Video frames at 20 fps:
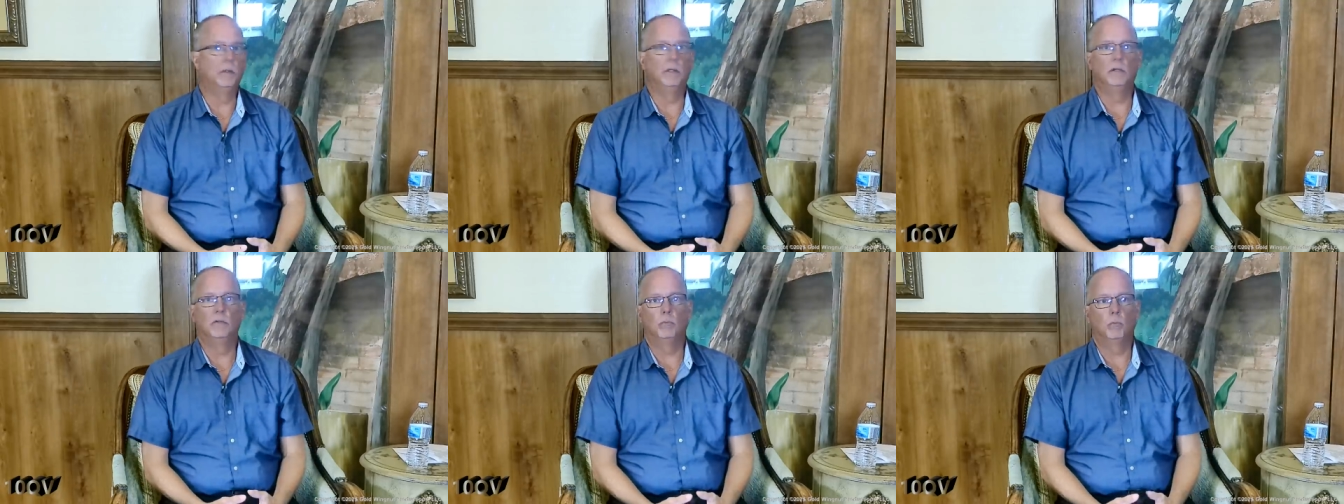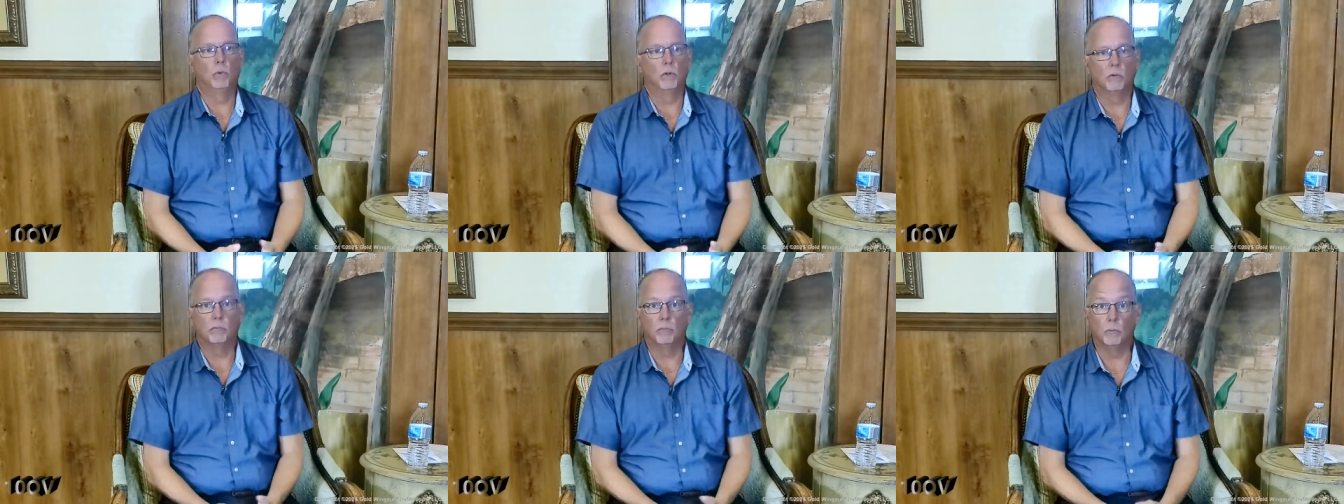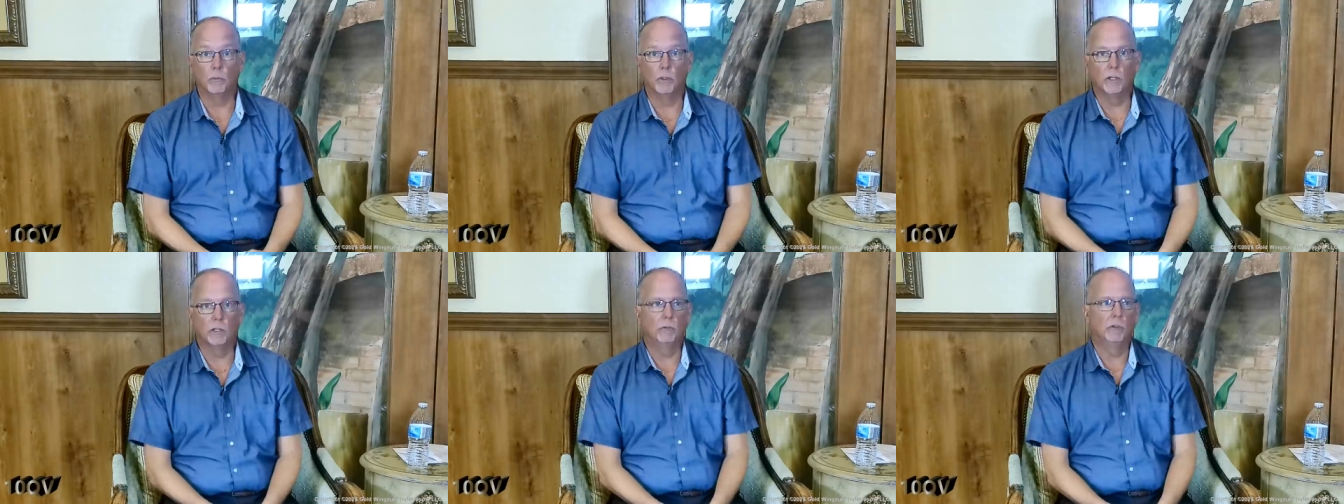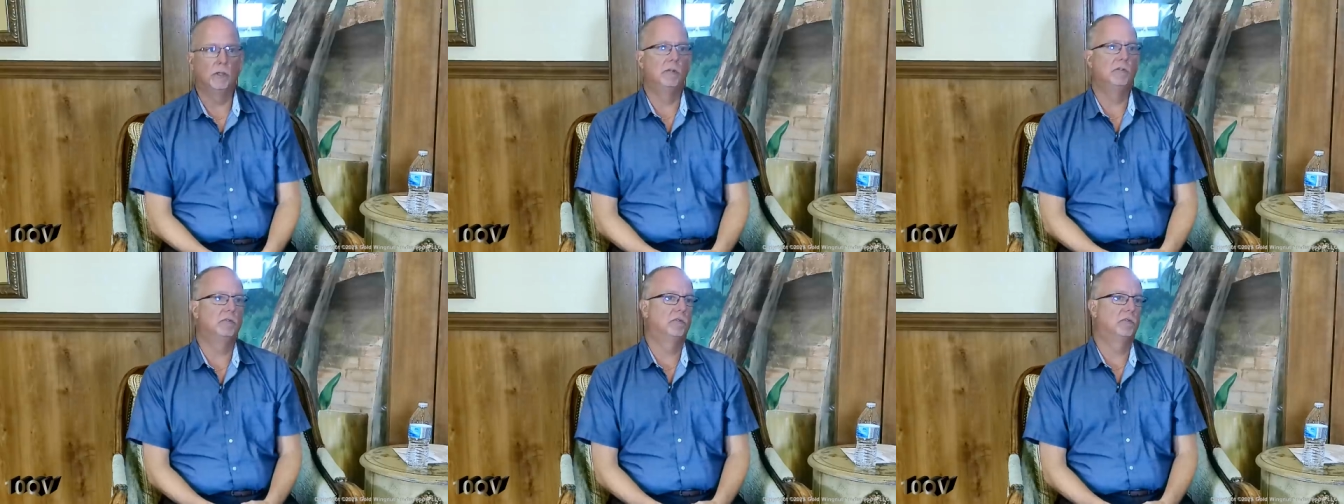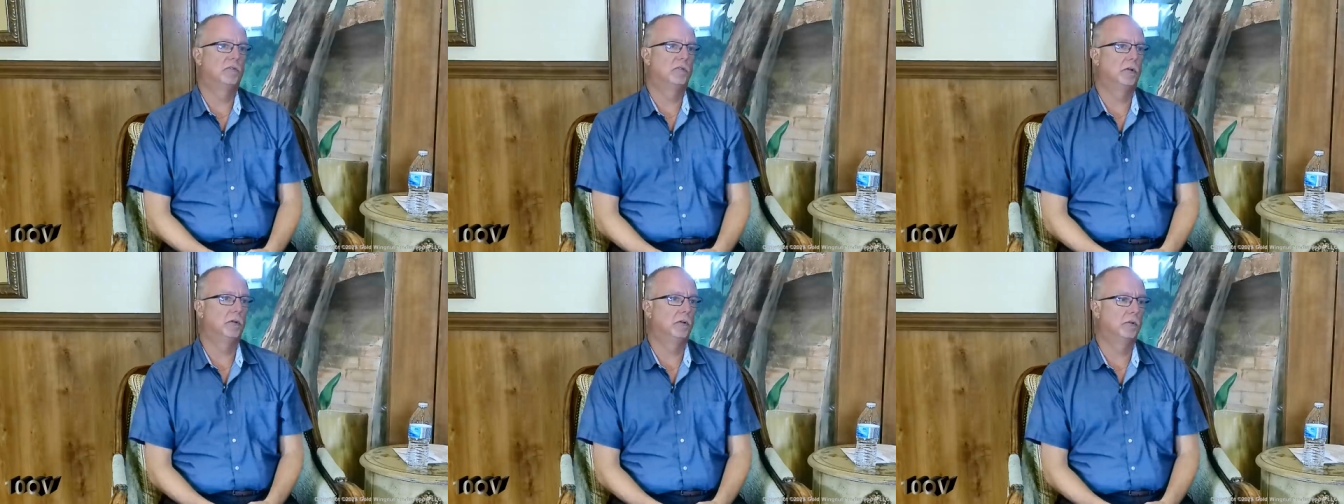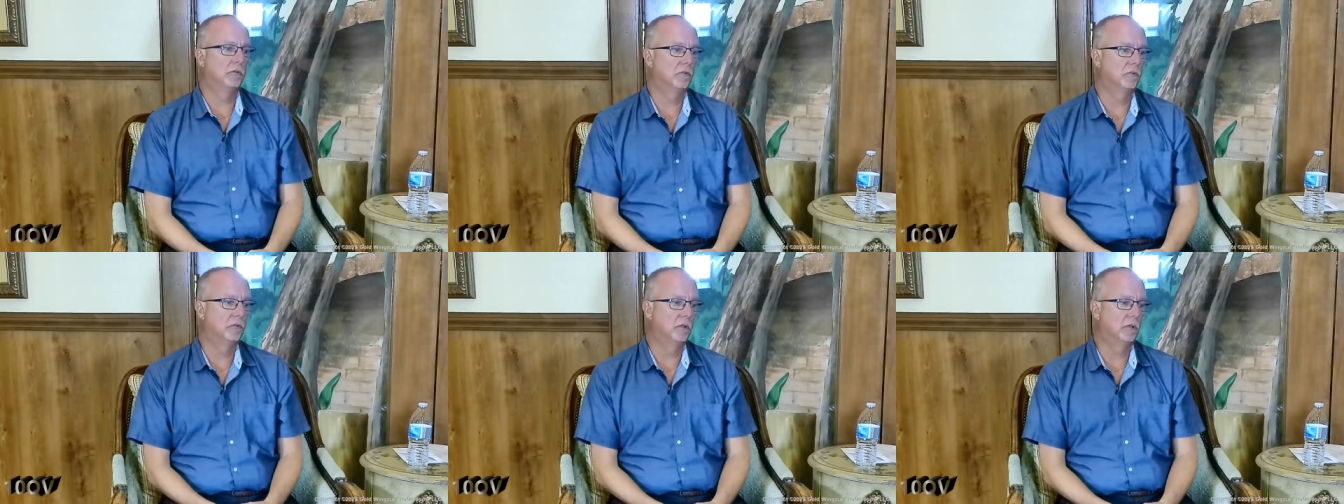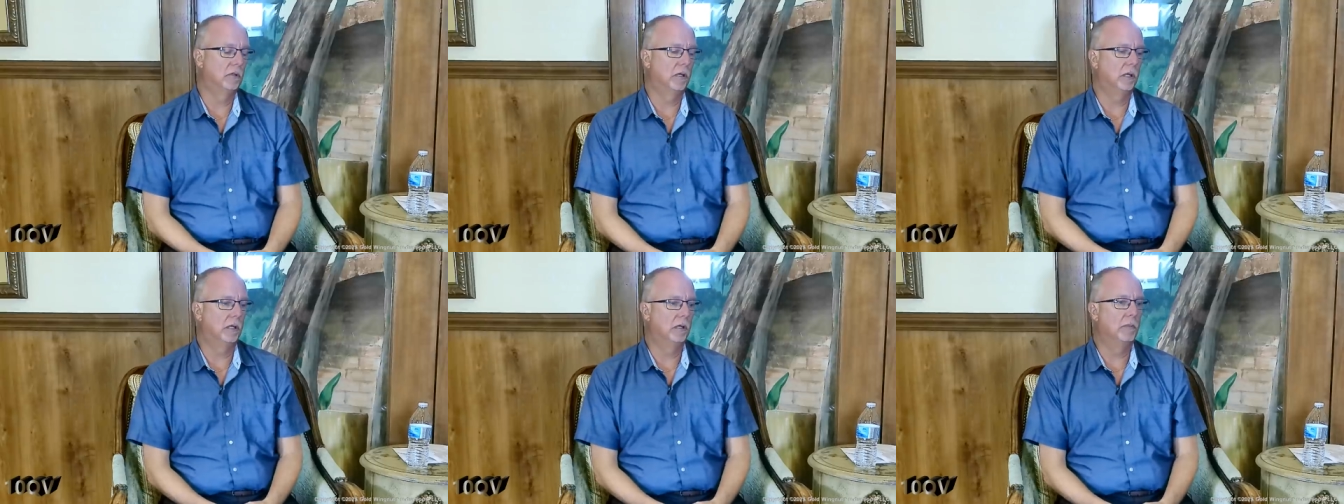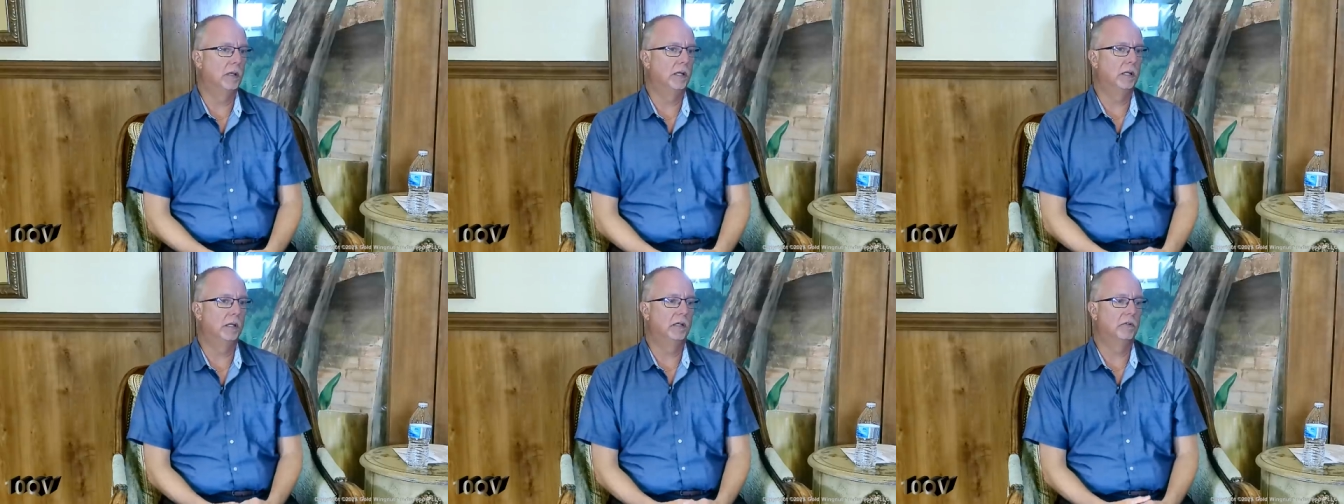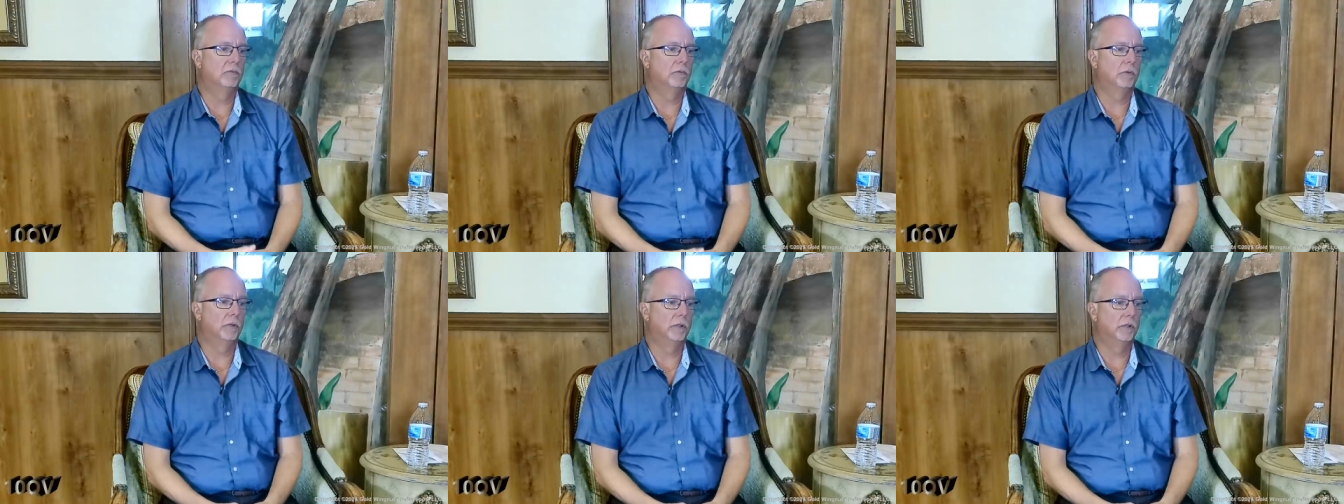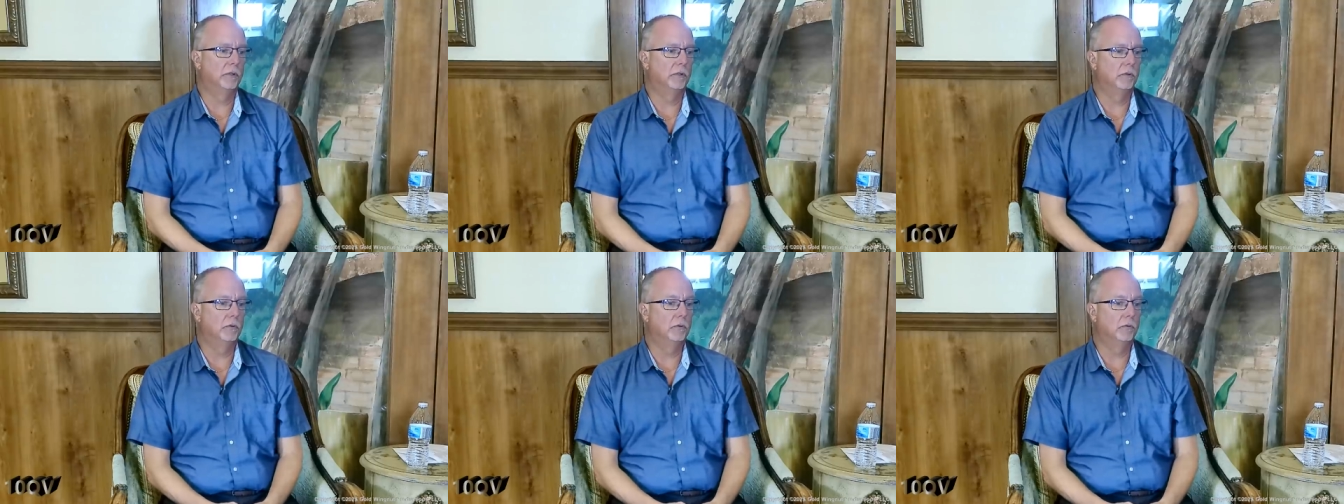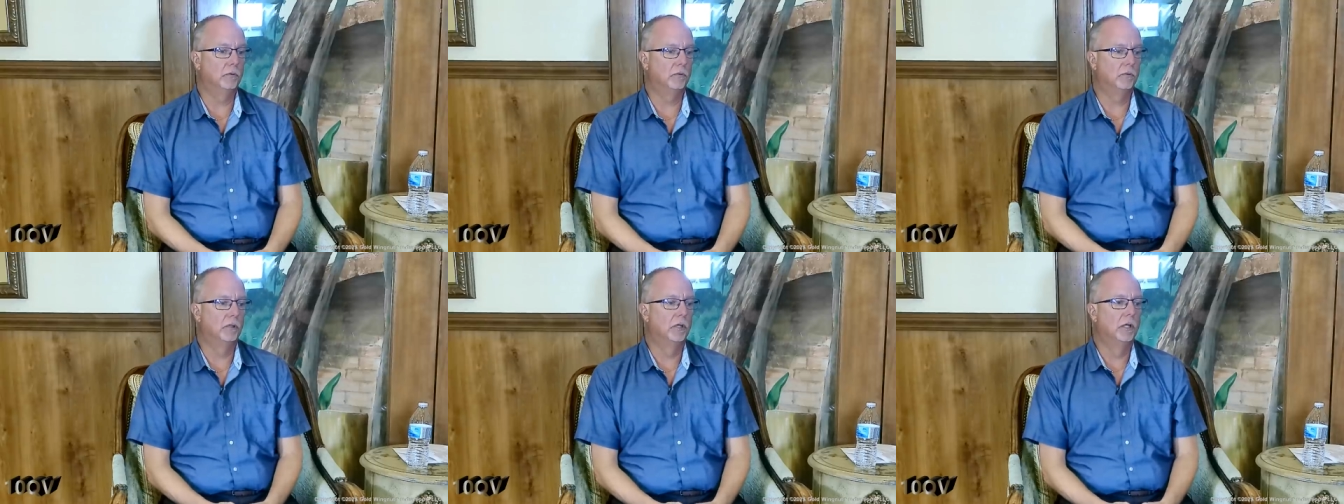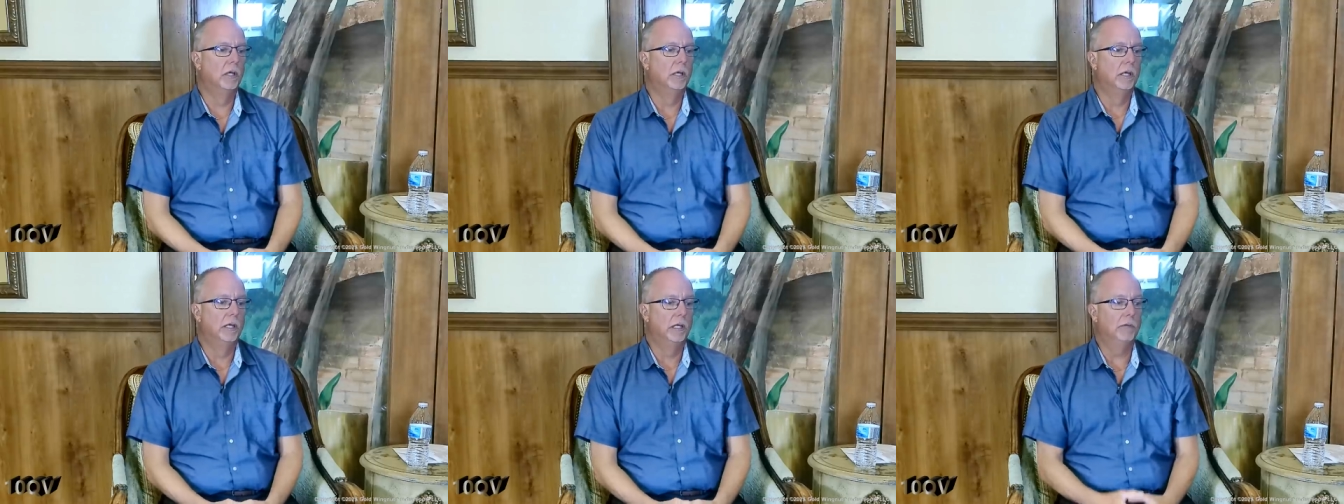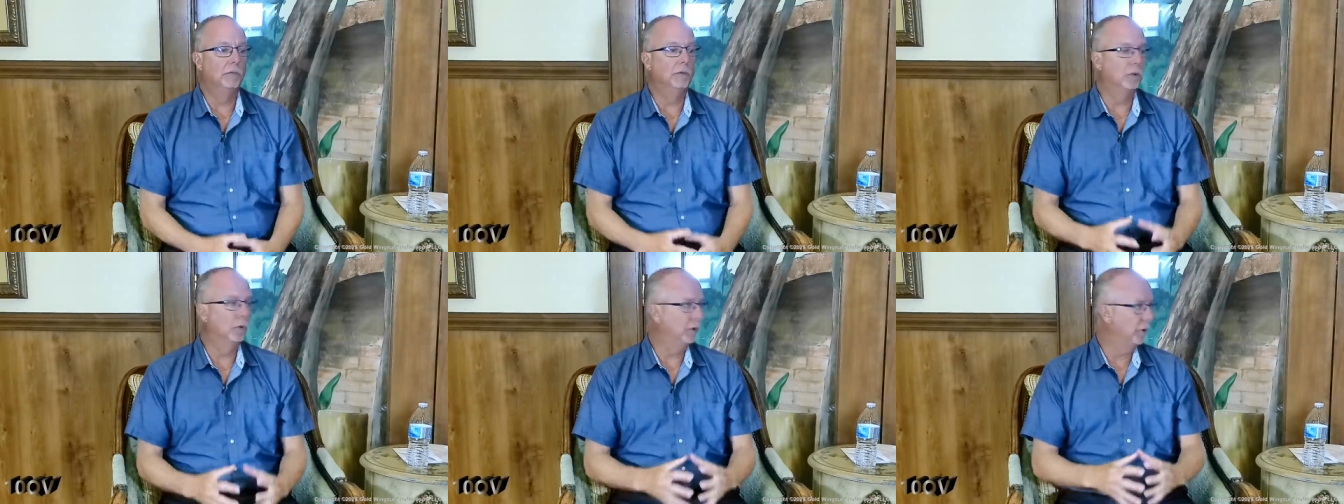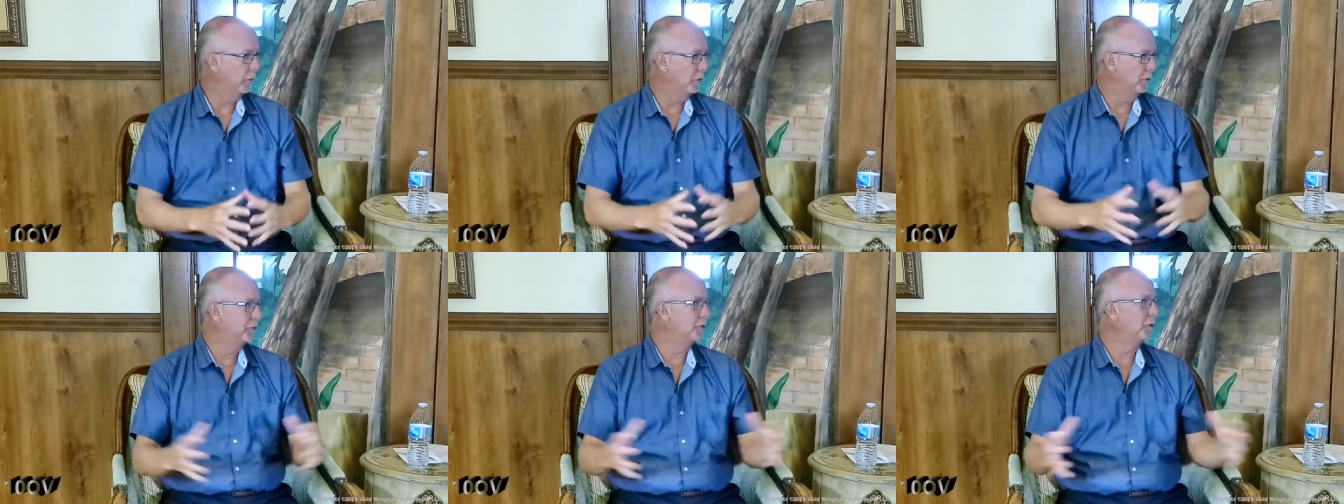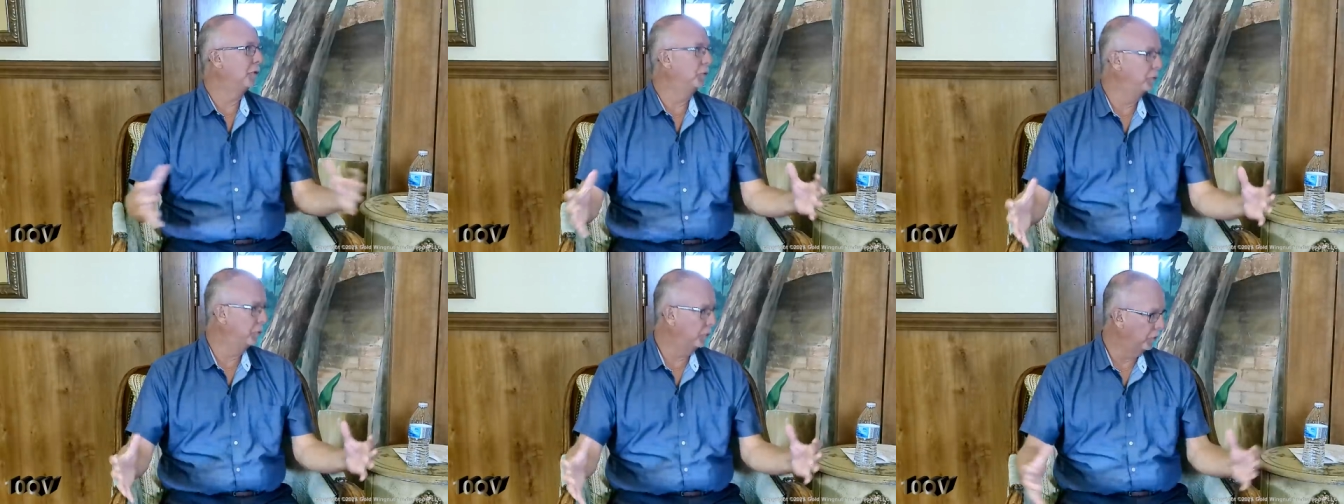these wonderful recreation centers and amenities for their use. Even though there was social